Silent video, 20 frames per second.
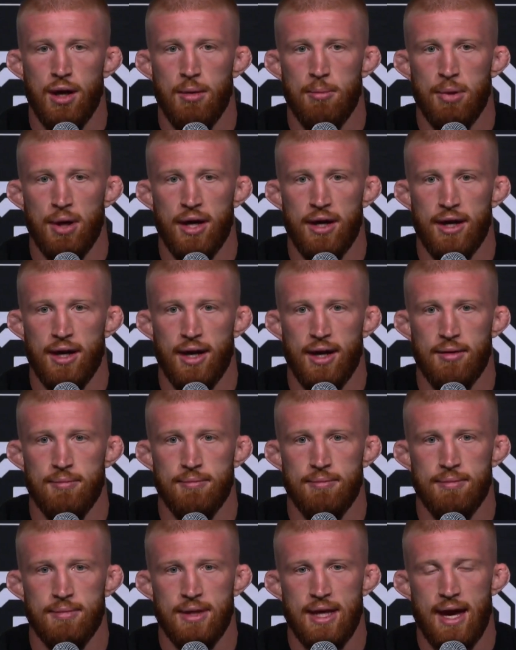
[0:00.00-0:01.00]
But
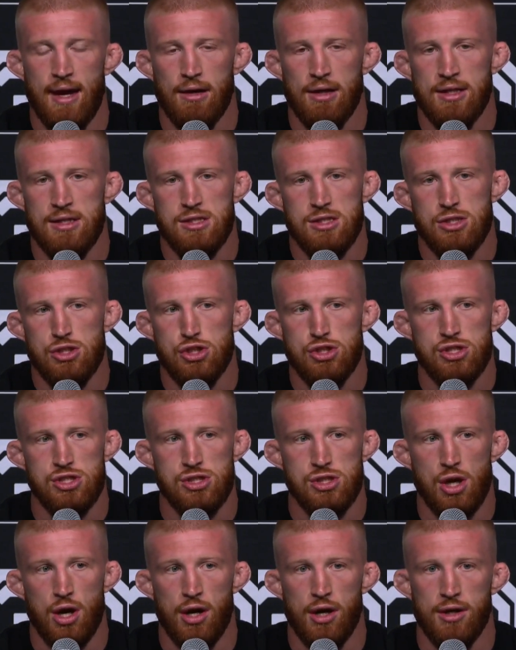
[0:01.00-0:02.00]
yeah, it's just a
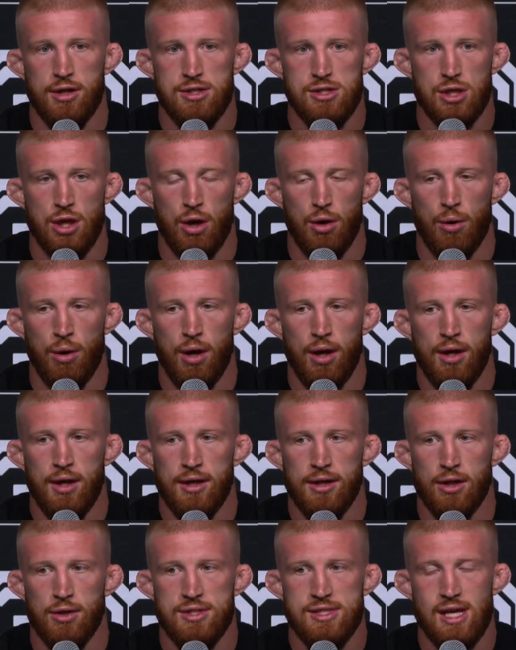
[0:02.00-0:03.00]
start. So,
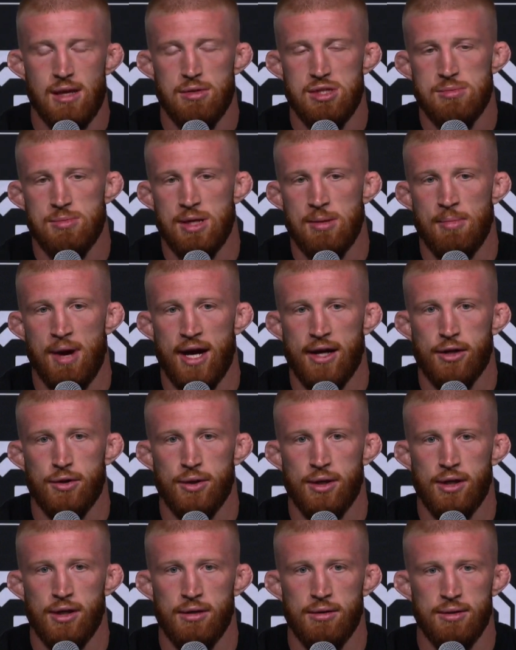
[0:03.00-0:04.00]
you know, same as me in my
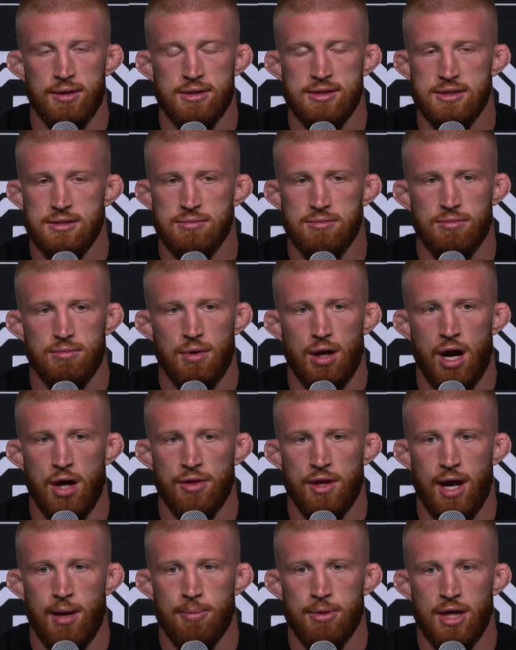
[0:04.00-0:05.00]
career, it's on
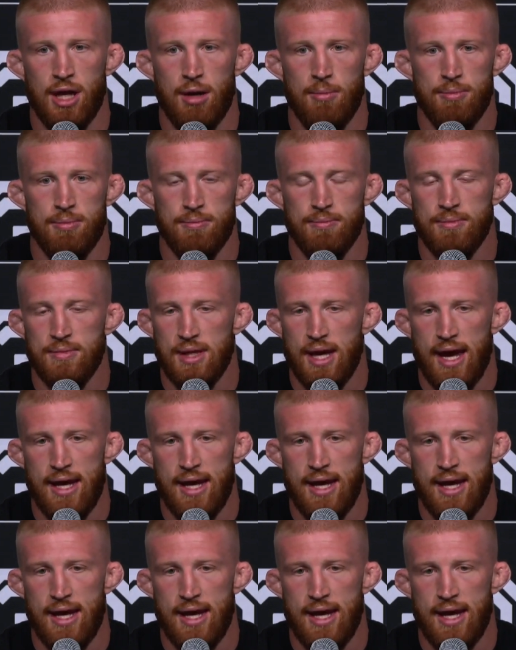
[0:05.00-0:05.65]
the up and up.